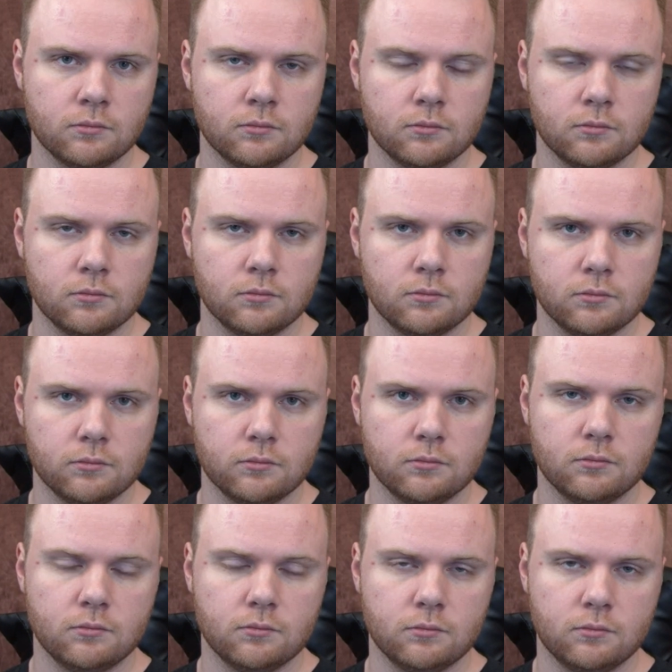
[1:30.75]

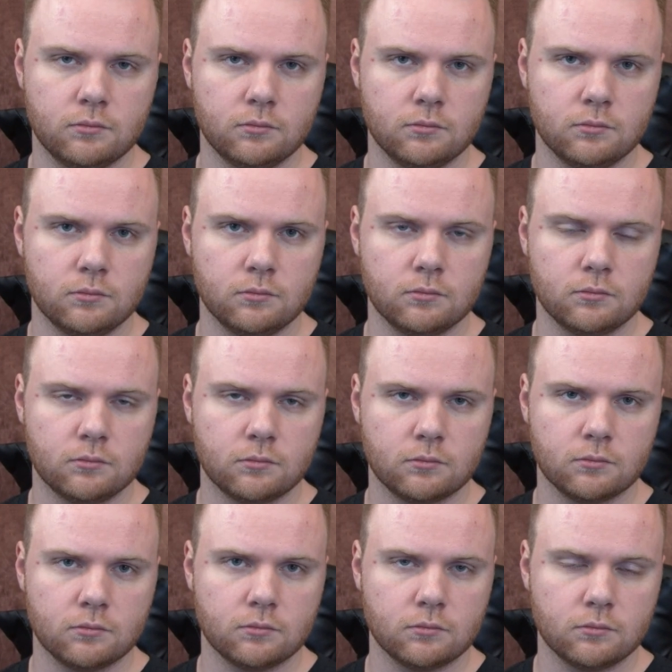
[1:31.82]

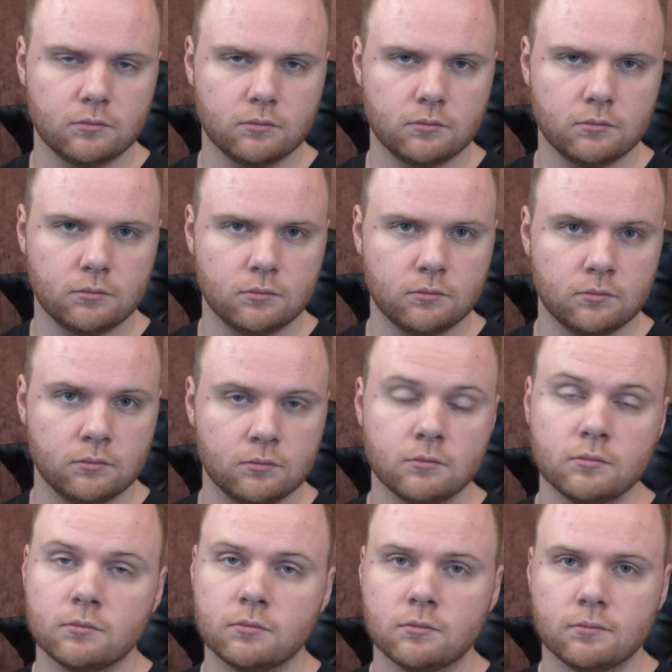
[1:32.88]

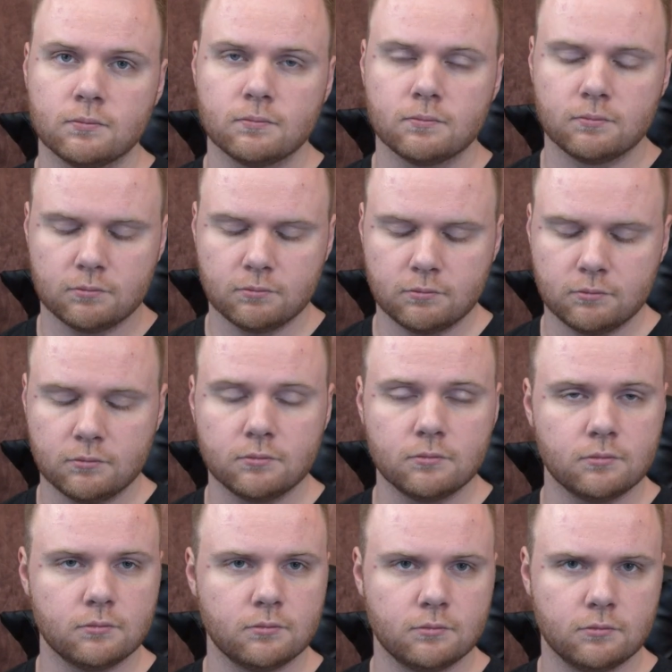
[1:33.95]

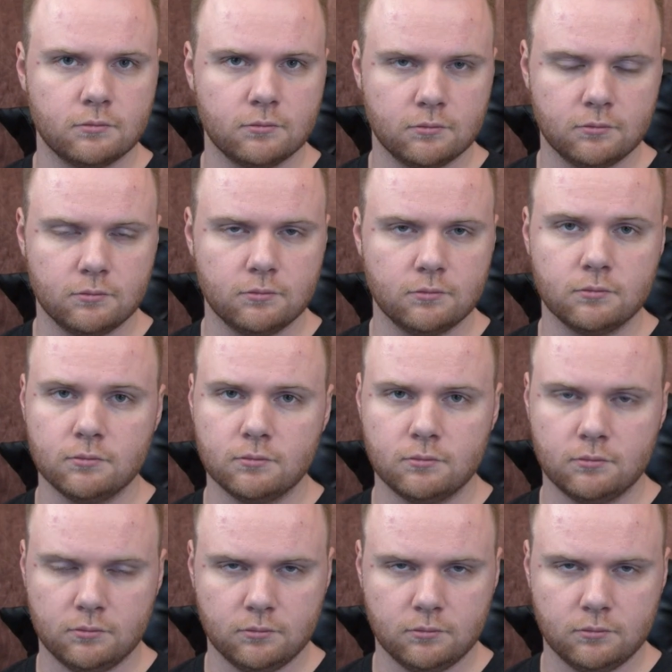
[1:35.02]
The person shown says nothing.